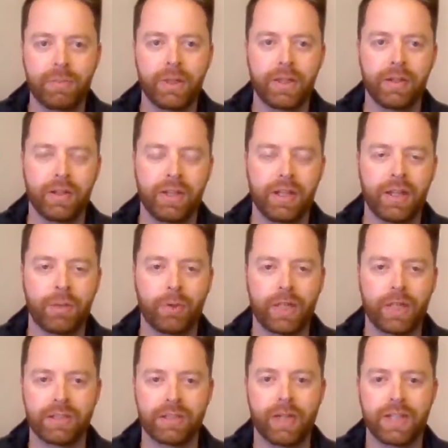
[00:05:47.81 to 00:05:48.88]
but in other
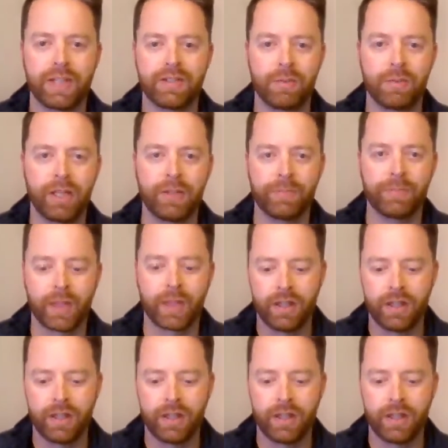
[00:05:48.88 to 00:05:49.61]
ways quite similar.